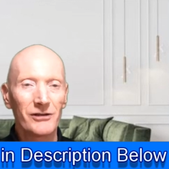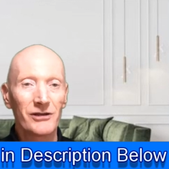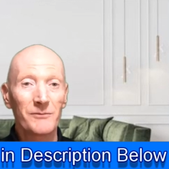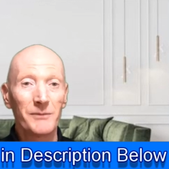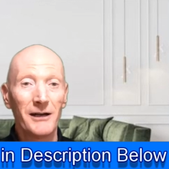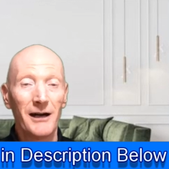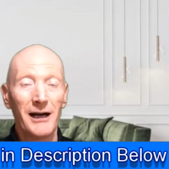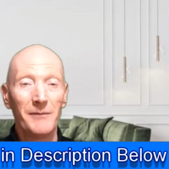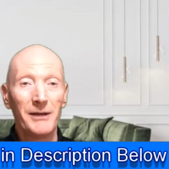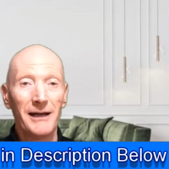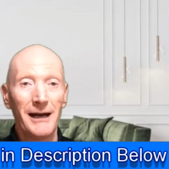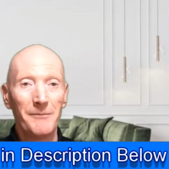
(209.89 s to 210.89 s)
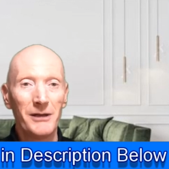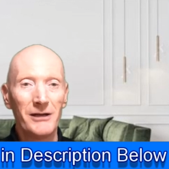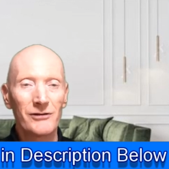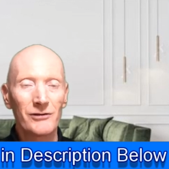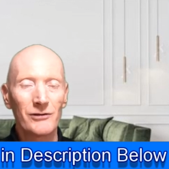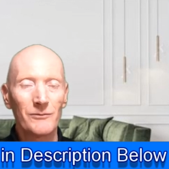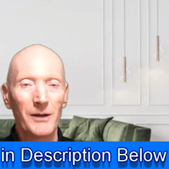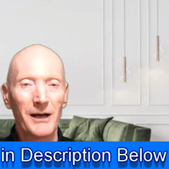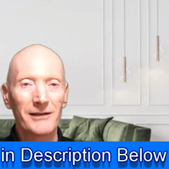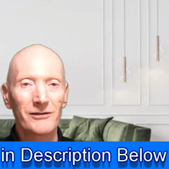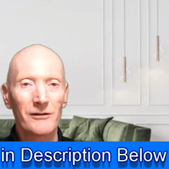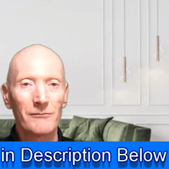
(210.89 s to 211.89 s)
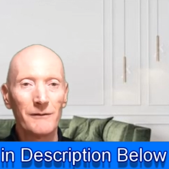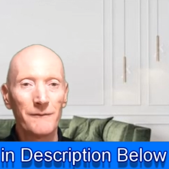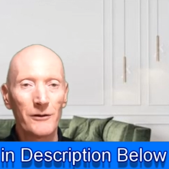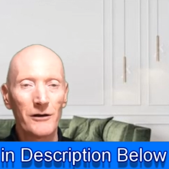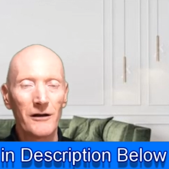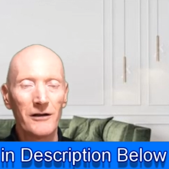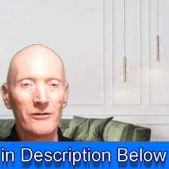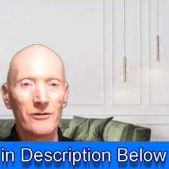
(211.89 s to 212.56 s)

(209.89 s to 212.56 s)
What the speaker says: I'd be happy to pass on a referral.